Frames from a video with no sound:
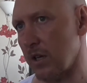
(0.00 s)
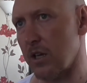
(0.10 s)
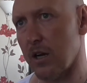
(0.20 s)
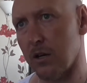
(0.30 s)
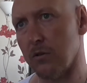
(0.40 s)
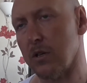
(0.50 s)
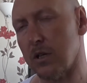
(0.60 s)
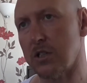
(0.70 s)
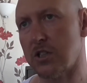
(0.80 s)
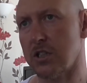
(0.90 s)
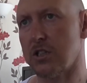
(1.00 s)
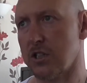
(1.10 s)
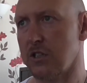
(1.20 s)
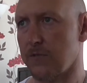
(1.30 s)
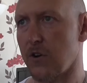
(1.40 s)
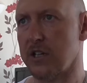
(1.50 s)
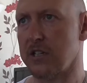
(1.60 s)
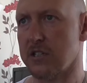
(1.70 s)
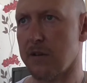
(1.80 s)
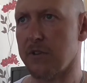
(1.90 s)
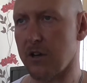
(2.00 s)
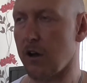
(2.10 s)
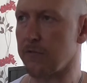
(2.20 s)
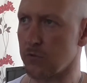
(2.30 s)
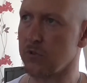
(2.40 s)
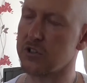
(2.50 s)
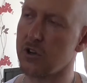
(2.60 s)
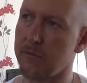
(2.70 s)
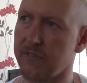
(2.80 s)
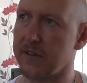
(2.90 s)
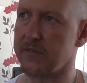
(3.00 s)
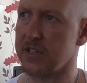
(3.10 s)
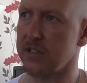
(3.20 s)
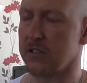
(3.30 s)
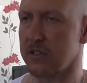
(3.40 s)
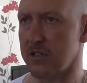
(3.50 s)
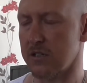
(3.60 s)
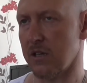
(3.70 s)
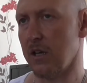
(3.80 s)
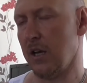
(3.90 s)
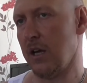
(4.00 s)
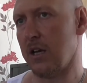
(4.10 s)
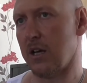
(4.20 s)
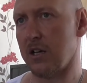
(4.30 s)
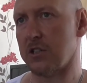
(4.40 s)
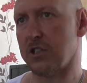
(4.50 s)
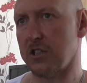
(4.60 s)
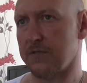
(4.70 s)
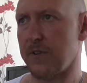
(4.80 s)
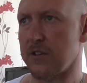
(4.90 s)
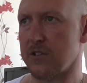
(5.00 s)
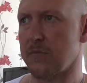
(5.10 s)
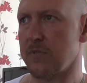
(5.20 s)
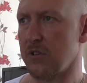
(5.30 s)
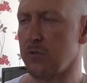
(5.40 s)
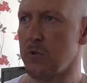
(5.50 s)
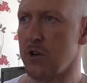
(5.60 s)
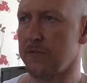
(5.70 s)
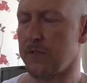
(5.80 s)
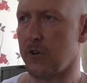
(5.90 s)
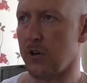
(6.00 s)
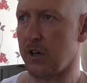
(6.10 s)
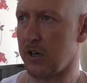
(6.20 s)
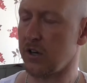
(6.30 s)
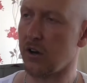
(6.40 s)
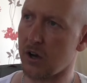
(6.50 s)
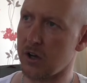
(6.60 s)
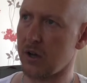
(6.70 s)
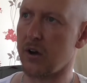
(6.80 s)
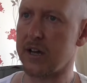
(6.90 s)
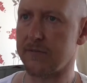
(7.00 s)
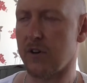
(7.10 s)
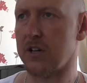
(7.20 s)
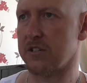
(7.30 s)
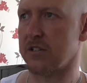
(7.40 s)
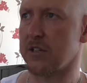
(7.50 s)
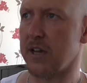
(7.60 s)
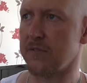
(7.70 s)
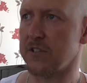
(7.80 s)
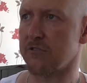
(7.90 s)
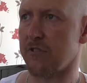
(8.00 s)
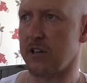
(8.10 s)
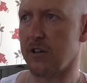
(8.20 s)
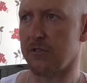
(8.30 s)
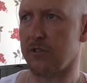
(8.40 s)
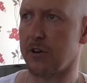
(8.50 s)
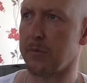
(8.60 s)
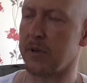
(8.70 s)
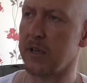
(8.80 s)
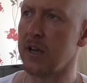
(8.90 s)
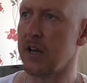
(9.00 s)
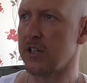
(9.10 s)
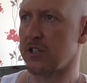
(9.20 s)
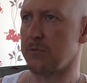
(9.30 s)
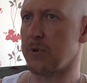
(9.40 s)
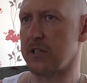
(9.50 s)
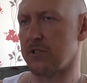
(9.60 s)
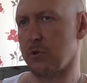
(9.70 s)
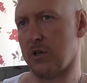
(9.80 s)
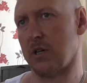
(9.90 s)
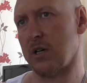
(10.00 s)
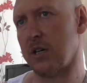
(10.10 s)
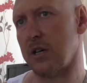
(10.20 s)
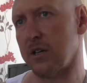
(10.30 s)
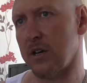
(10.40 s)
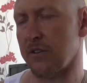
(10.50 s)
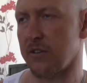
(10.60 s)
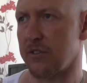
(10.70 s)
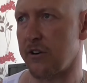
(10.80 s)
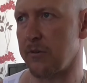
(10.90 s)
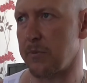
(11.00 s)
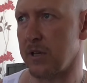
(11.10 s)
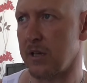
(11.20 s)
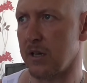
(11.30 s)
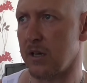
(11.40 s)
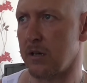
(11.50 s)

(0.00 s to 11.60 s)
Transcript: you know, she's finding something after all the time of having tinnitus. She's found something that worked for her, and I advised her to have this craniotherapy. She went to another therapy